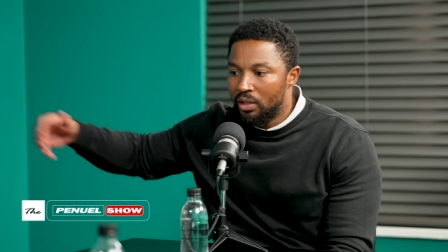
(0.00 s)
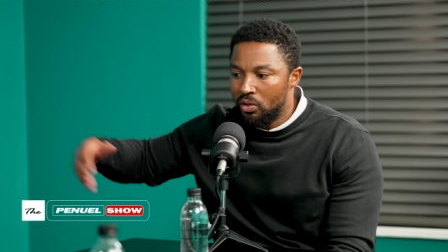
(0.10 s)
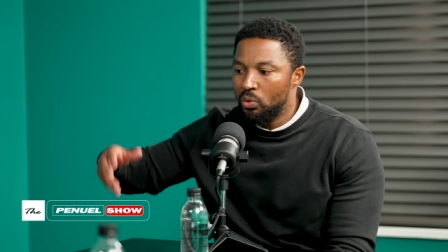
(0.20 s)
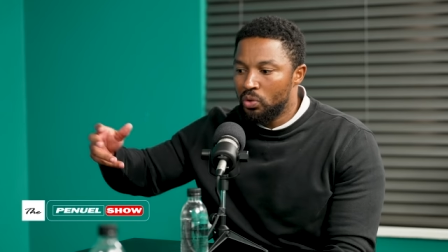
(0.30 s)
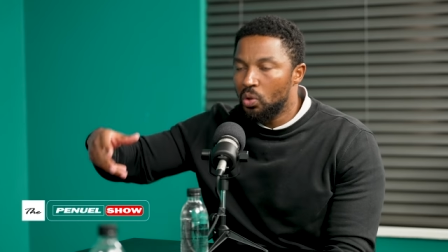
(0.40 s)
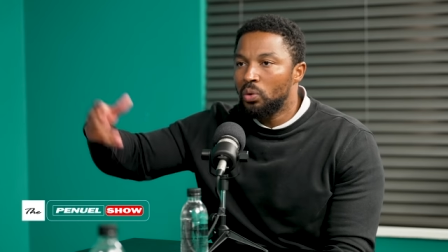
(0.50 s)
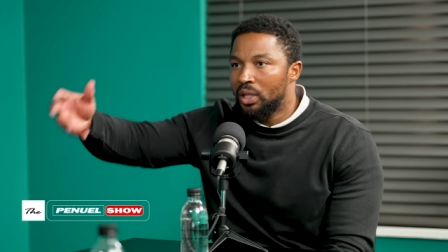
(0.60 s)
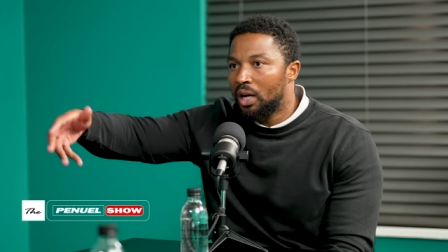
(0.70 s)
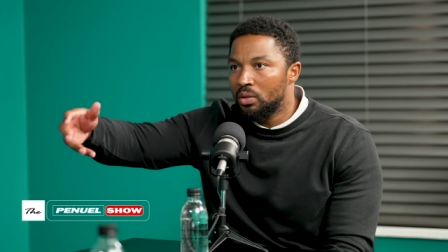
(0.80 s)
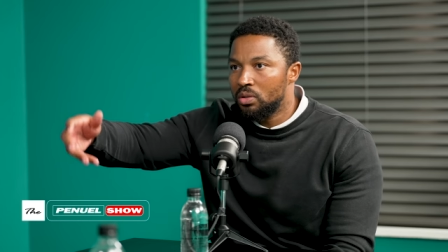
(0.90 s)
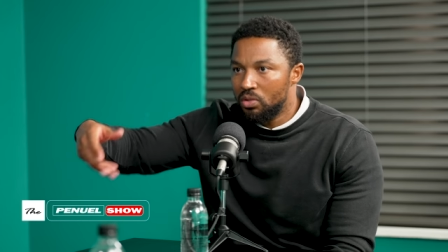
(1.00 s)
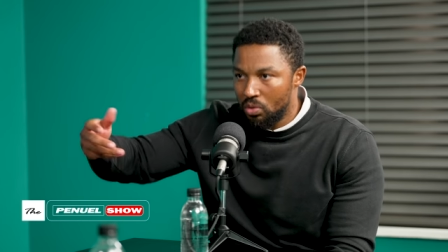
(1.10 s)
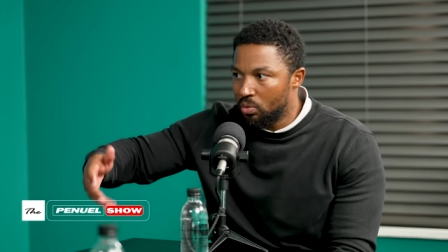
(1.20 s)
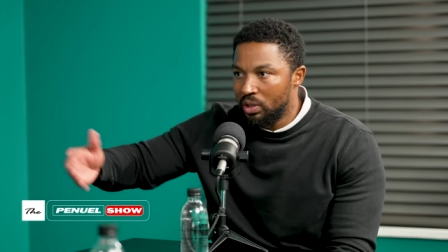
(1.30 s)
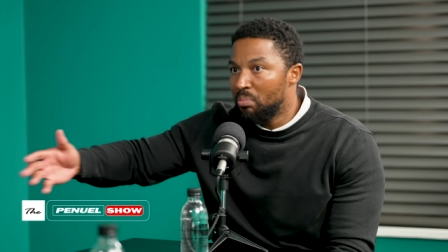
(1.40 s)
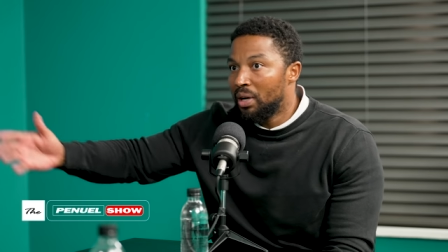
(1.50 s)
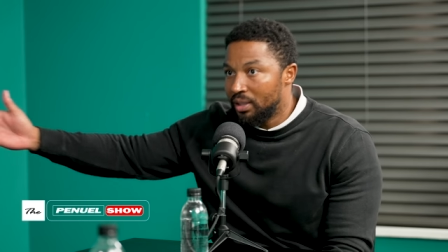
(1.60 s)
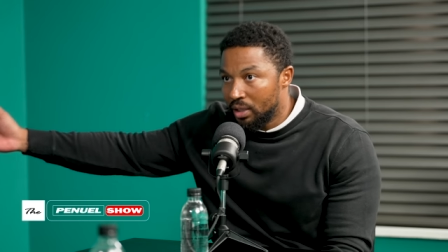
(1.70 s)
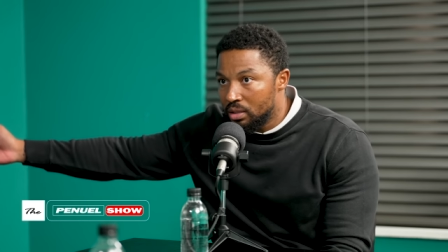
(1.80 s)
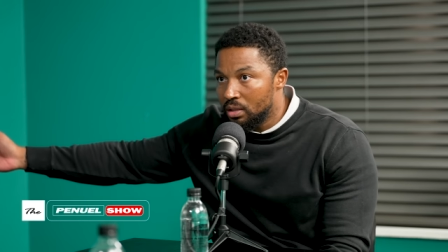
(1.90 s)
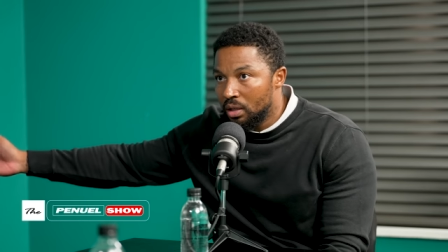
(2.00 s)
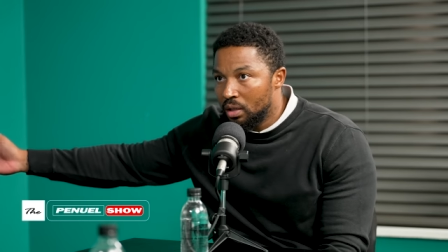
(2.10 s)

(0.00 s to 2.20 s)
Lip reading: Then you sold out to a mandate.